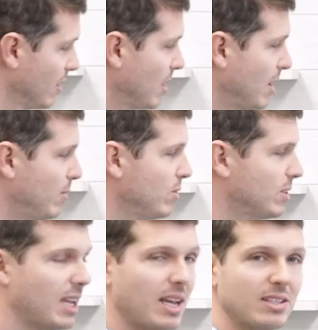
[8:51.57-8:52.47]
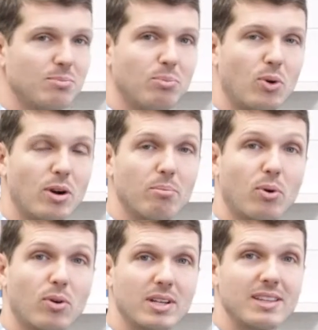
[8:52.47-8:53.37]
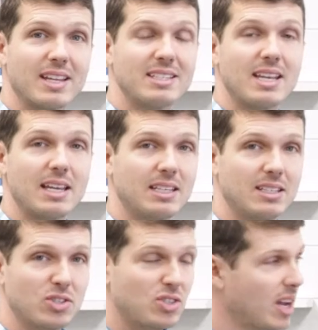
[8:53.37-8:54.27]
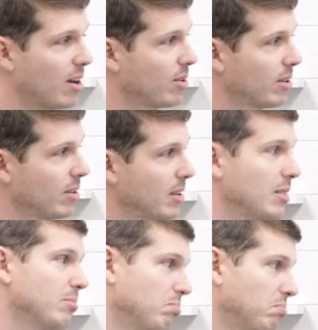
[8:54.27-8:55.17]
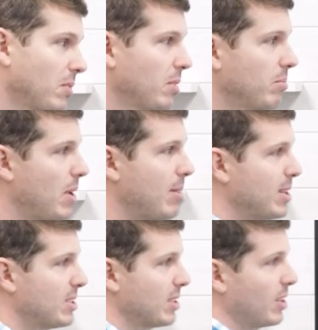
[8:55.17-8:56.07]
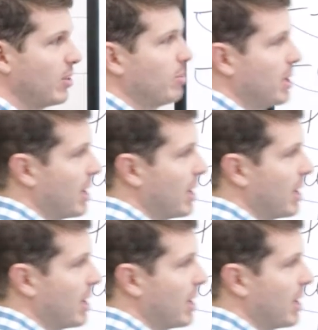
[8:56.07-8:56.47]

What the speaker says: If you say it's more important than taking a shower, maybe it's a little bit